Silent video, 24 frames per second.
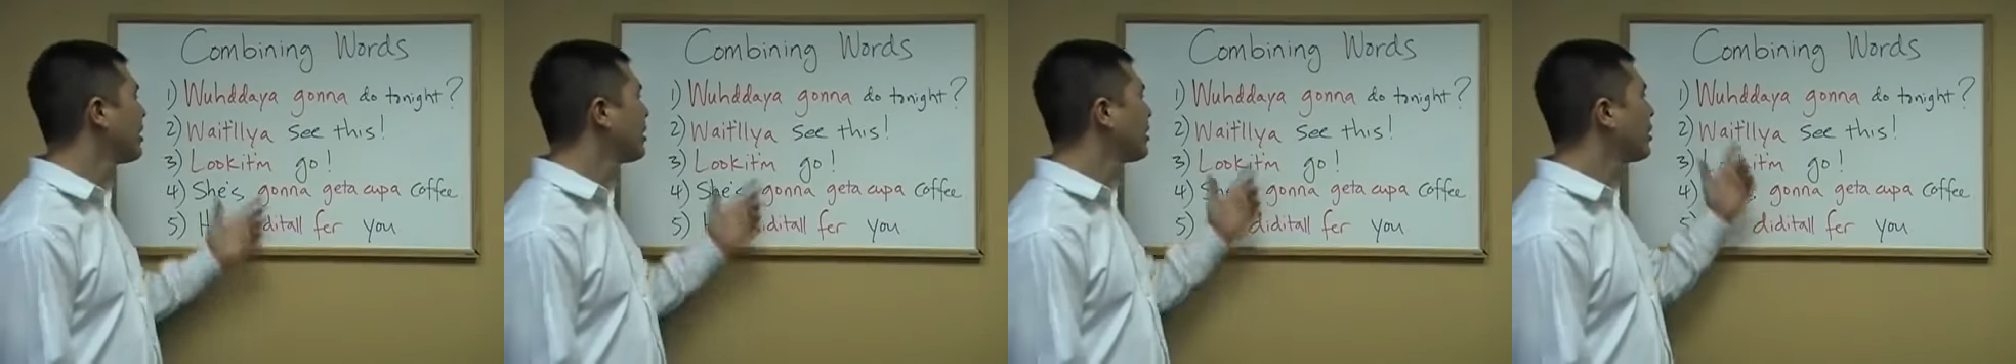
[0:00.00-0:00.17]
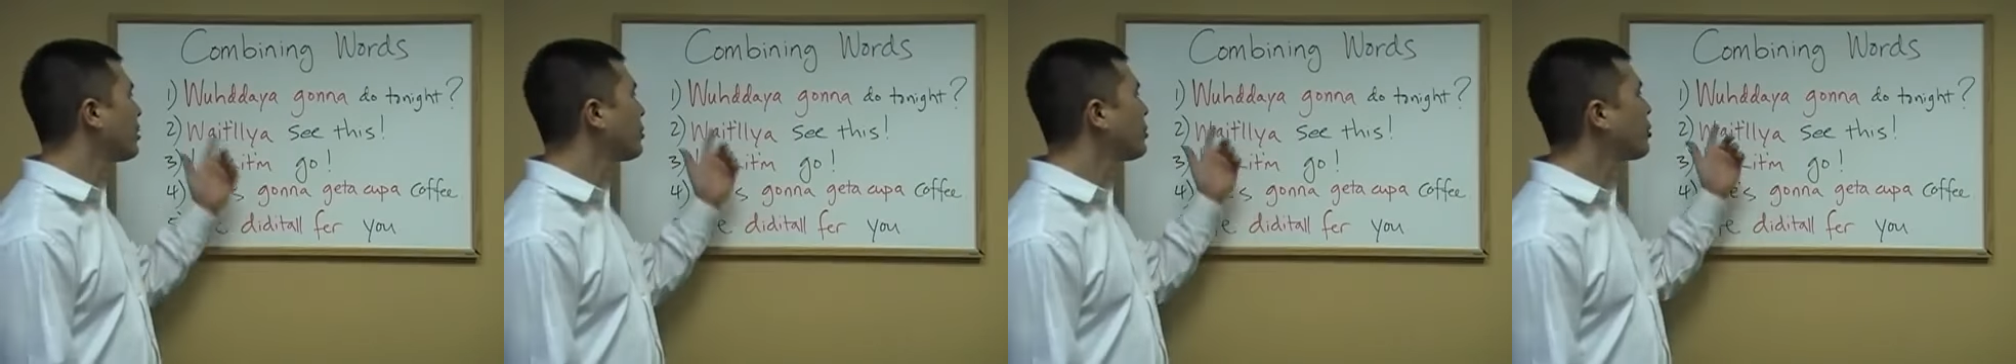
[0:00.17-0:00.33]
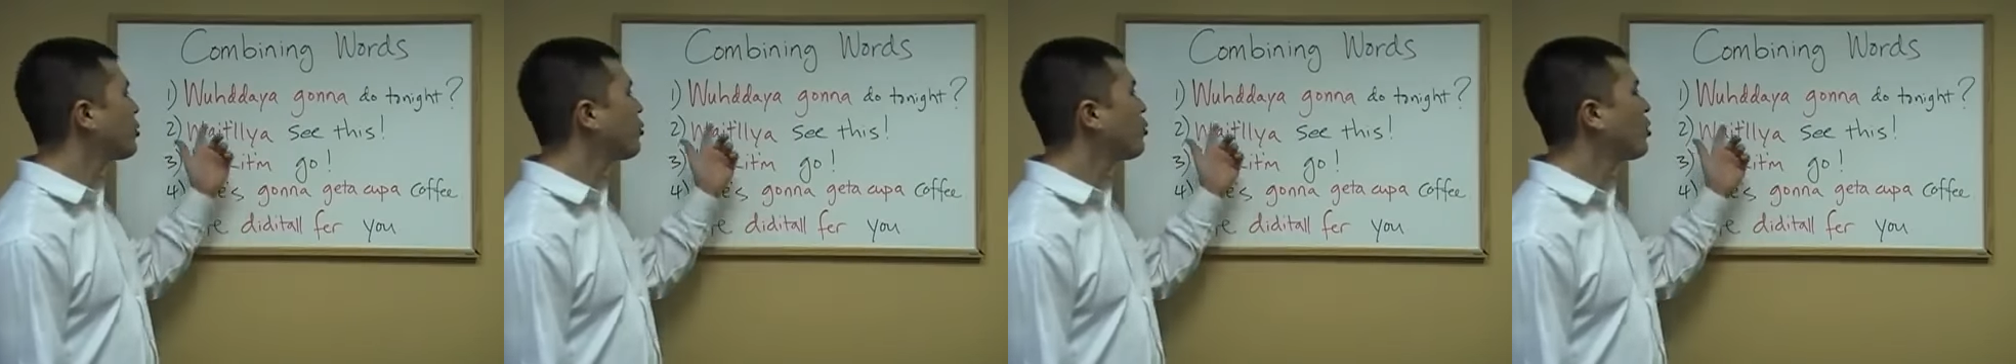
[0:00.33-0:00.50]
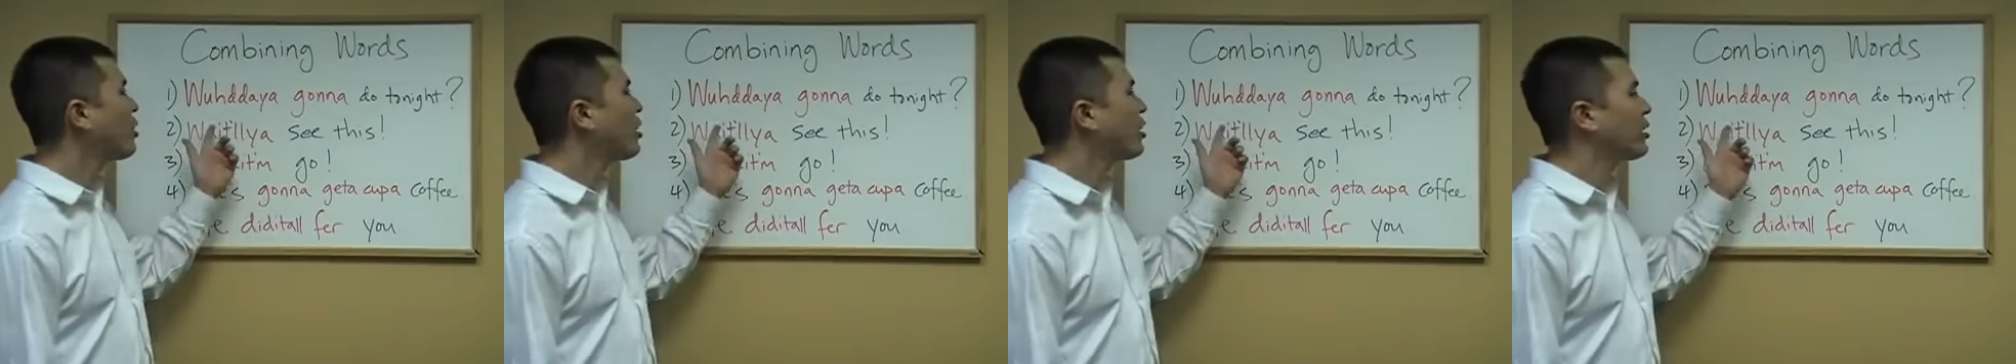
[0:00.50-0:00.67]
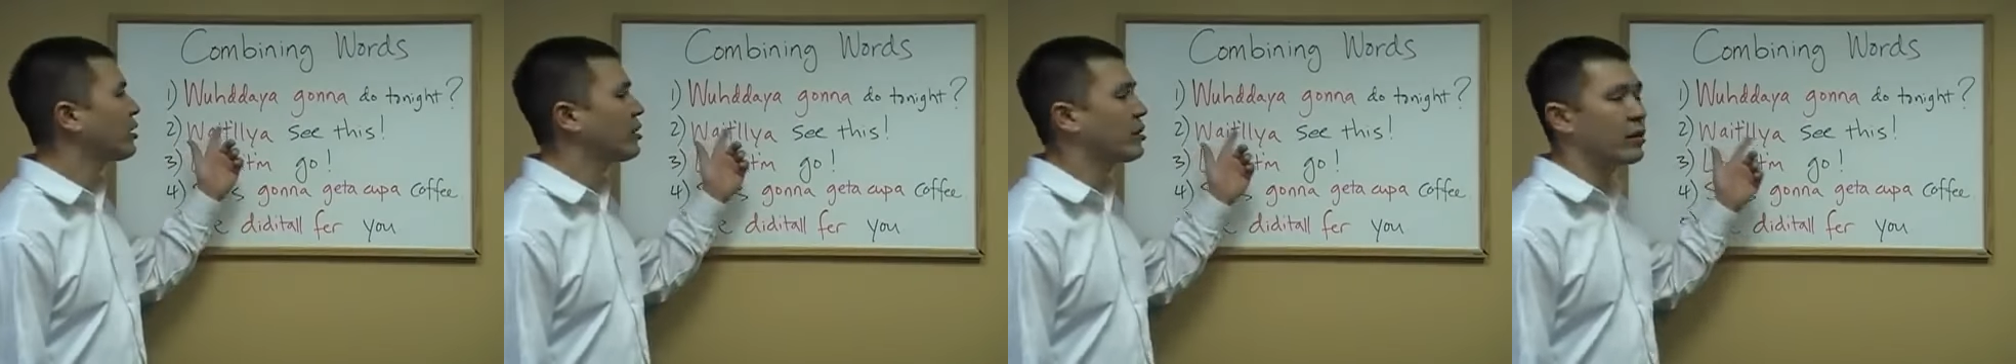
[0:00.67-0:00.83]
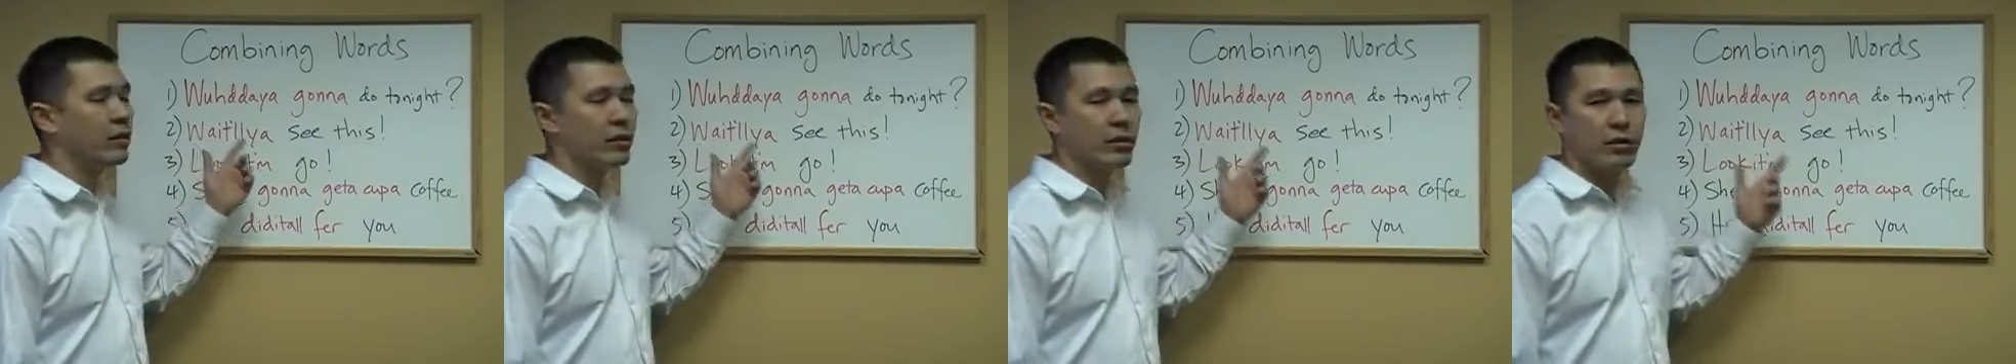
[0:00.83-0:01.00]
Number one,
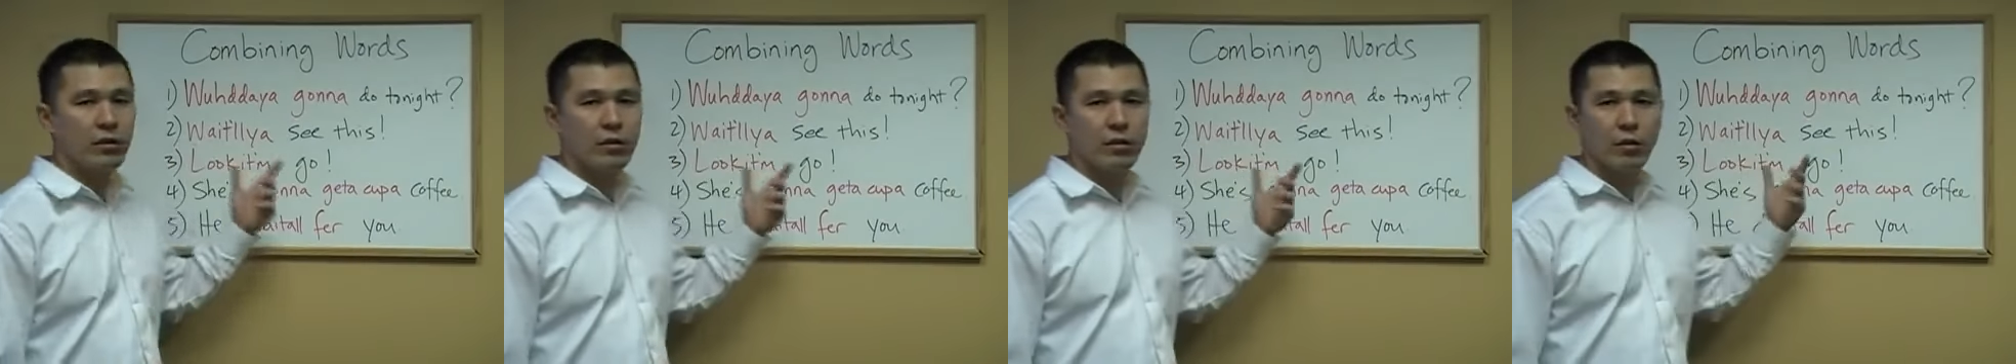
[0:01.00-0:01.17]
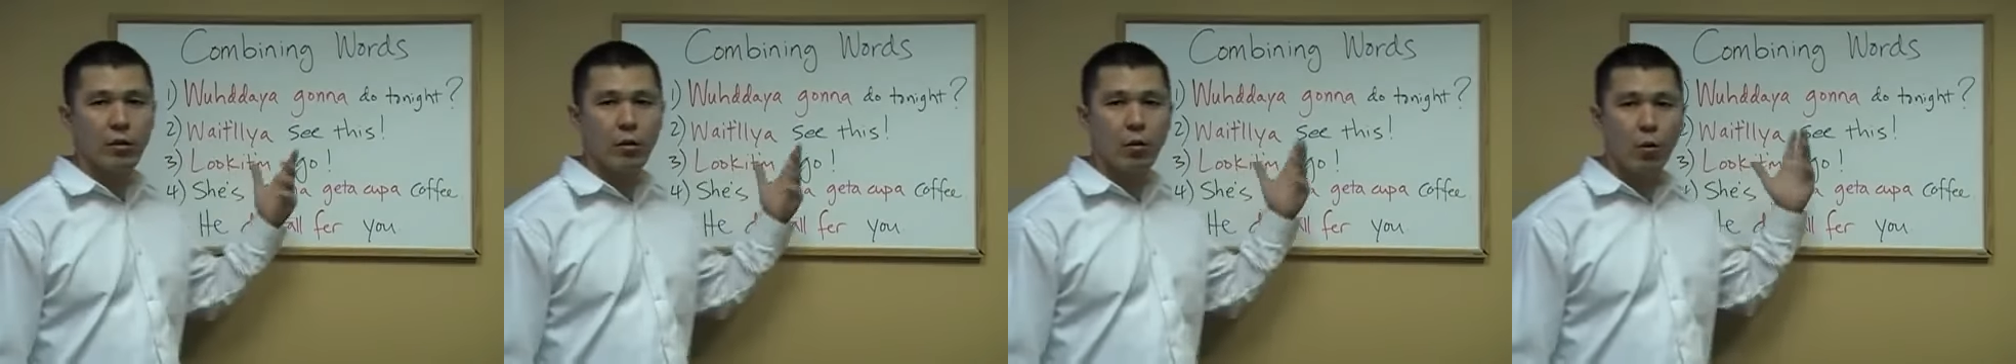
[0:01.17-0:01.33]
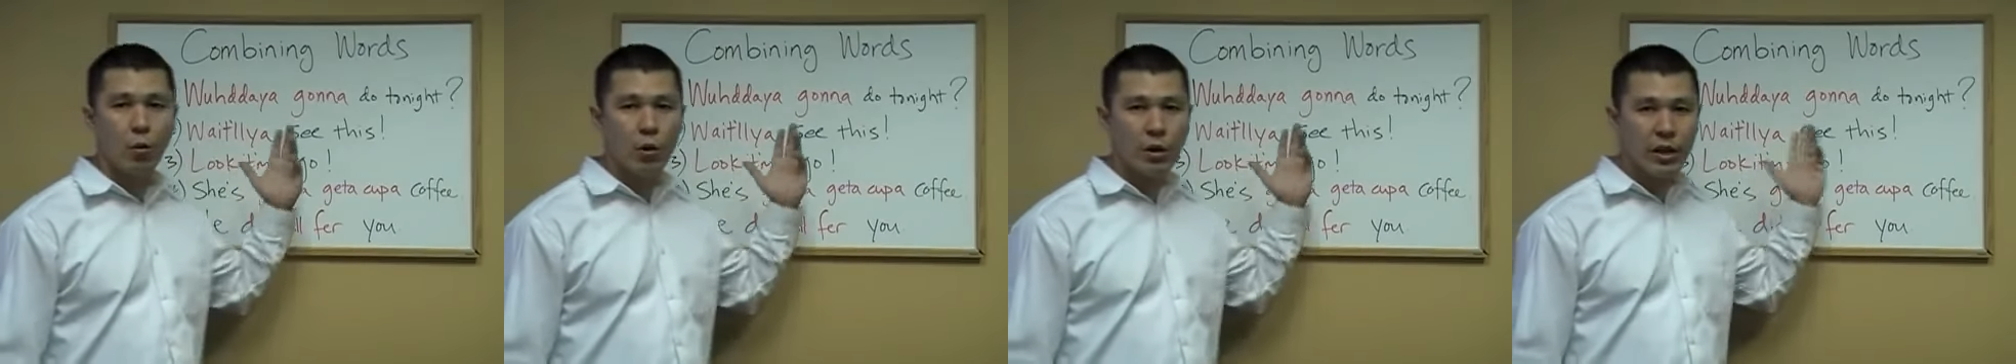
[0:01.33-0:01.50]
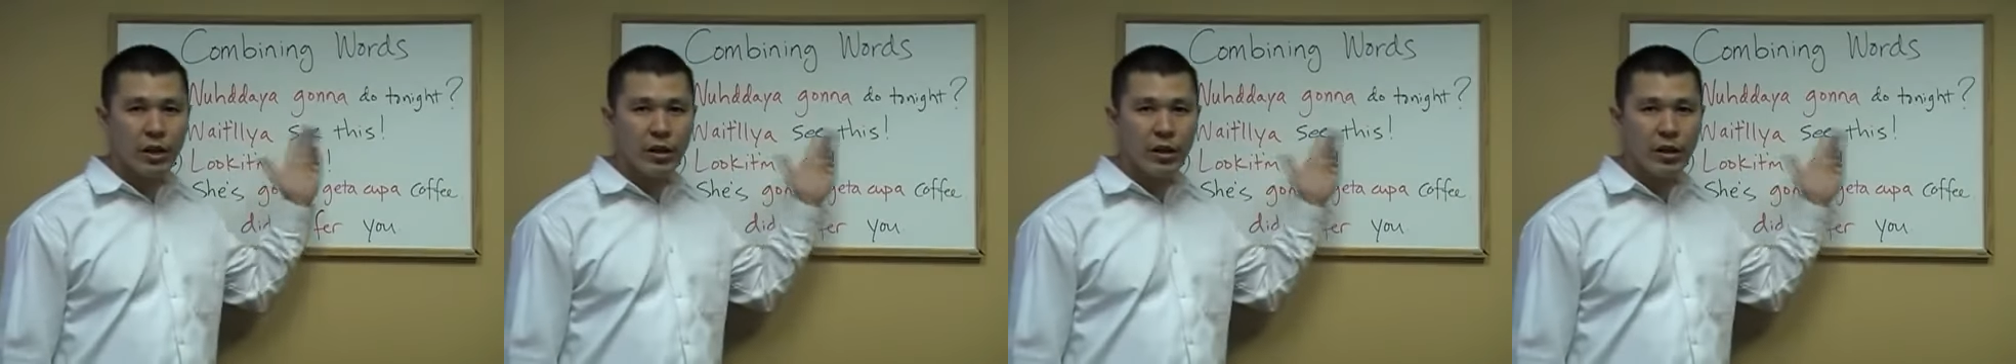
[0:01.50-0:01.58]
what